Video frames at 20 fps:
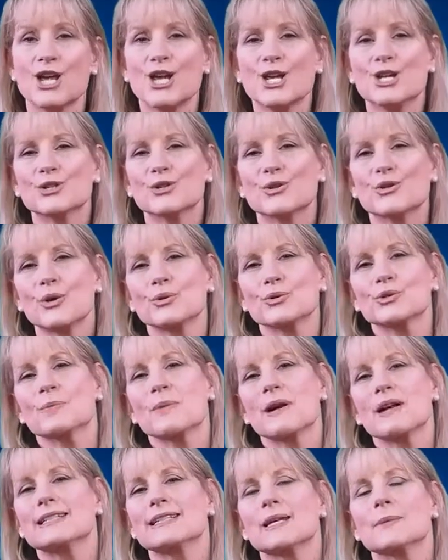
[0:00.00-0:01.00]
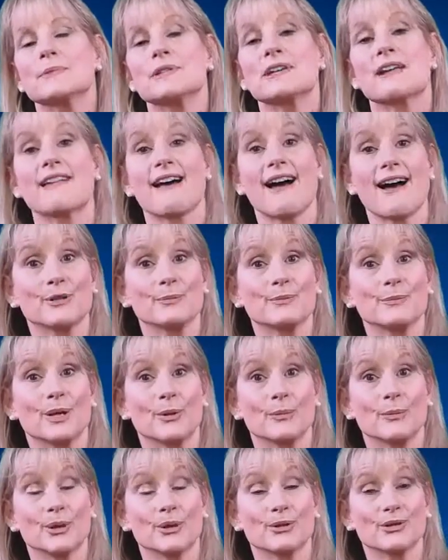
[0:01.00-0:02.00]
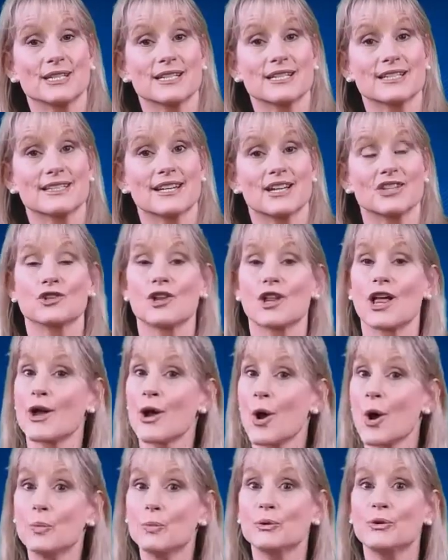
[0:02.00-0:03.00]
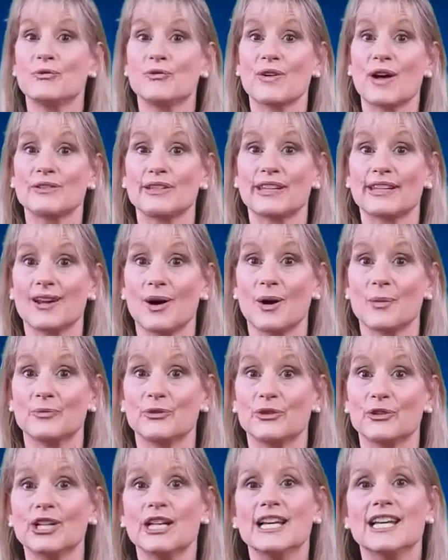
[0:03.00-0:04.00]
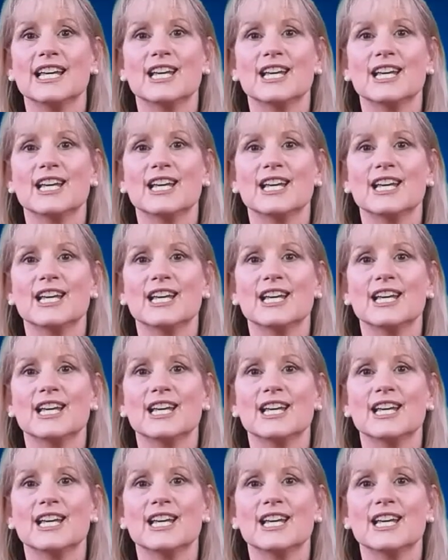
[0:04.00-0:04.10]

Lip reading: So those are my tips on how to make a parenting schedule. I hope you found that helpful.